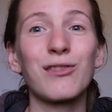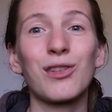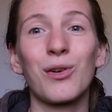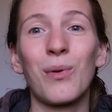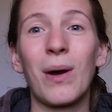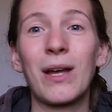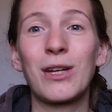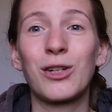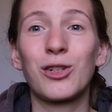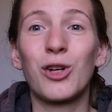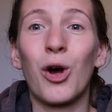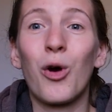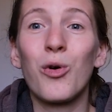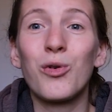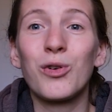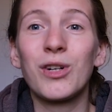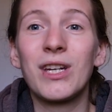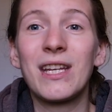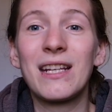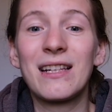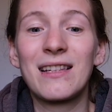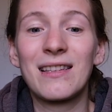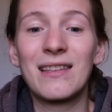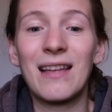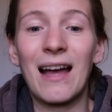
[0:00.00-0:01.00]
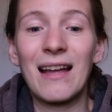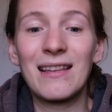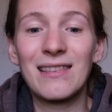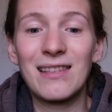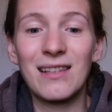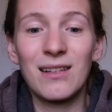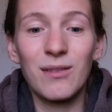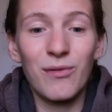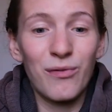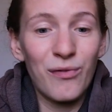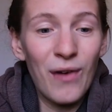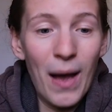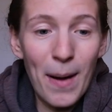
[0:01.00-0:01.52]
so I don't need that
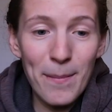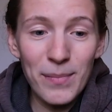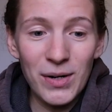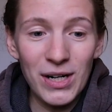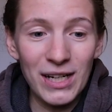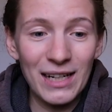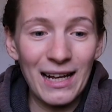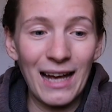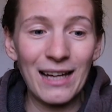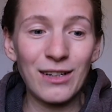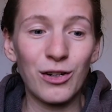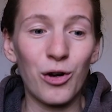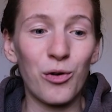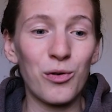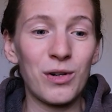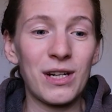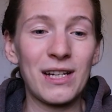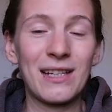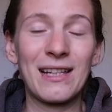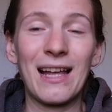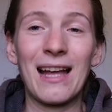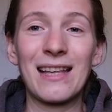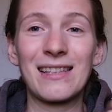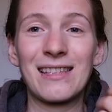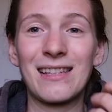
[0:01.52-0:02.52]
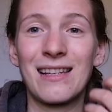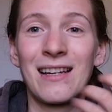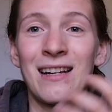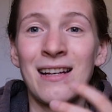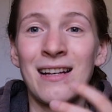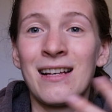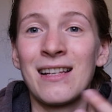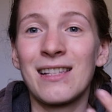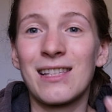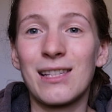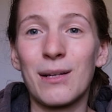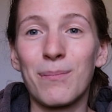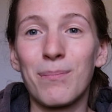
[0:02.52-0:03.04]
fabric, I don't need that
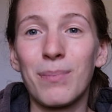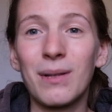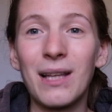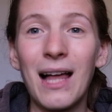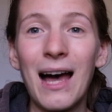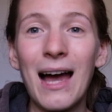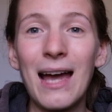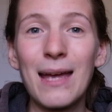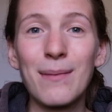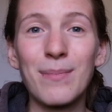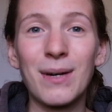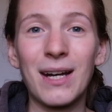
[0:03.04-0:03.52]
supply,